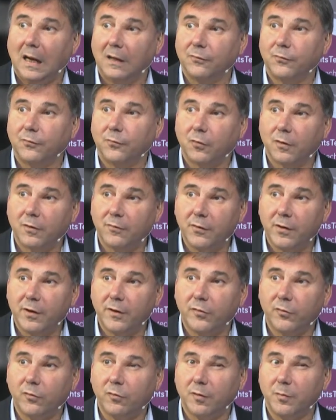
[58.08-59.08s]
for a very
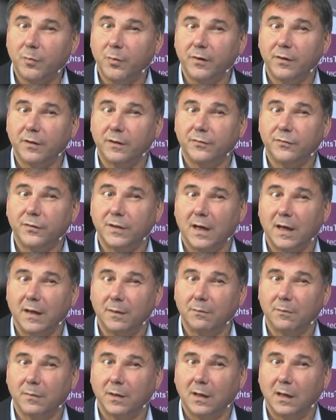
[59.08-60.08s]
short period of time,
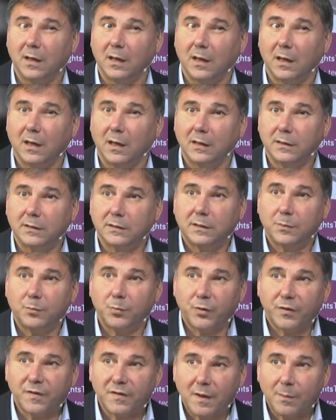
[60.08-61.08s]
the
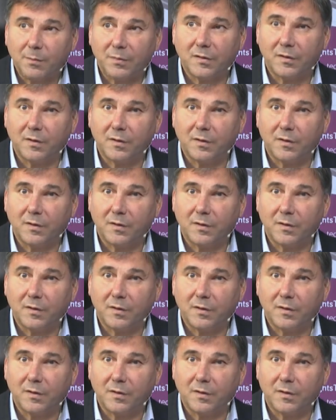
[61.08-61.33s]
perception